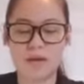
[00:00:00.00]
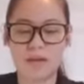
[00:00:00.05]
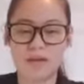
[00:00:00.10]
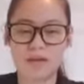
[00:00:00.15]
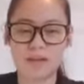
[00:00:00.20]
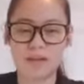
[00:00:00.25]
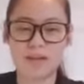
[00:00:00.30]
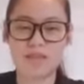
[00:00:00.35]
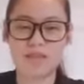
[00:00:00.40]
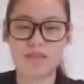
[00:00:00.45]

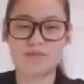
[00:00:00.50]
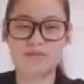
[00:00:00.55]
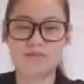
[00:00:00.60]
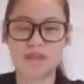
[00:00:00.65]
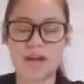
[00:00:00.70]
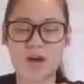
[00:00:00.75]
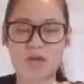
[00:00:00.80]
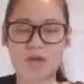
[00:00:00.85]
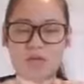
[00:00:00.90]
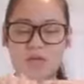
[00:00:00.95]
length of
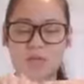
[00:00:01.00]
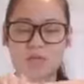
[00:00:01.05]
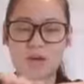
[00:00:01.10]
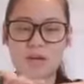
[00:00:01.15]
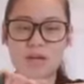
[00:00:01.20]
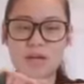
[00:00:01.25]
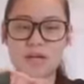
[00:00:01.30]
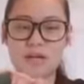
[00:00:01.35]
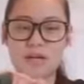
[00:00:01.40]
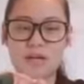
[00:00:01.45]
tower
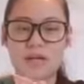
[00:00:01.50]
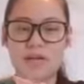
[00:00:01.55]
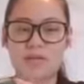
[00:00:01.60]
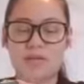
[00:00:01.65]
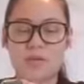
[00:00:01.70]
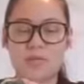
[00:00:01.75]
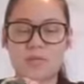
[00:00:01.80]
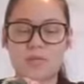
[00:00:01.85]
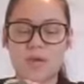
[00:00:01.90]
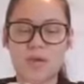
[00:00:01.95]
wringing, and
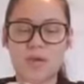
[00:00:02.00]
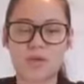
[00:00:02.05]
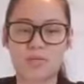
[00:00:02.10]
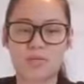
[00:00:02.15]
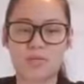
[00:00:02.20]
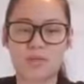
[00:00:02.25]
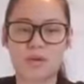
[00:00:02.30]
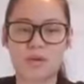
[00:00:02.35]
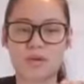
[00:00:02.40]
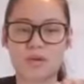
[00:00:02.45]
then
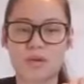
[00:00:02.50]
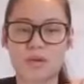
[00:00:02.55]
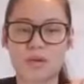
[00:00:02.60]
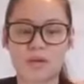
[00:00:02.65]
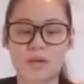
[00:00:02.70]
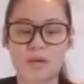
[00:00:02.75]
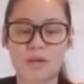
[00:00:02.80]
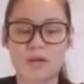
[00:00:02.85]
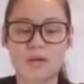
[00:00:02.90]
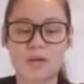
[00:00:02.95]
we
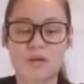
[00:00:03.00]
will